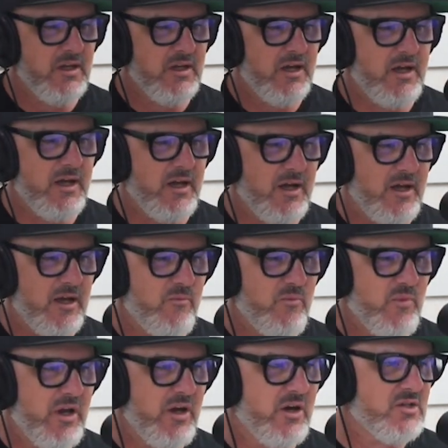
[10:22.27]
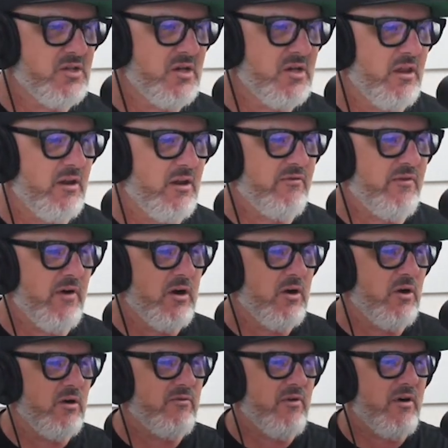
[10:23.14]
Here's another
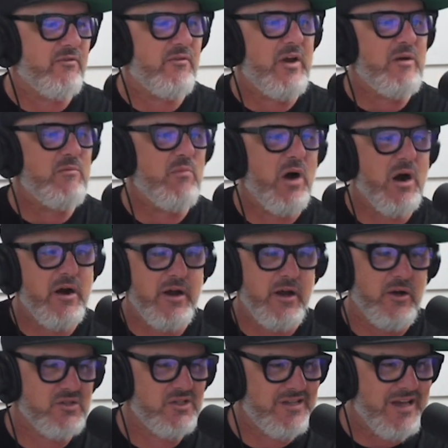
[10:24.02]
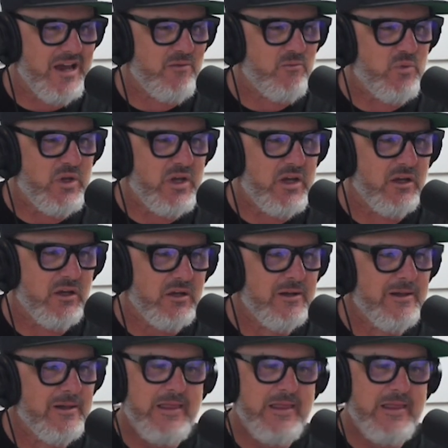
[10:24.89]
photo of our friend Mario. Same deal.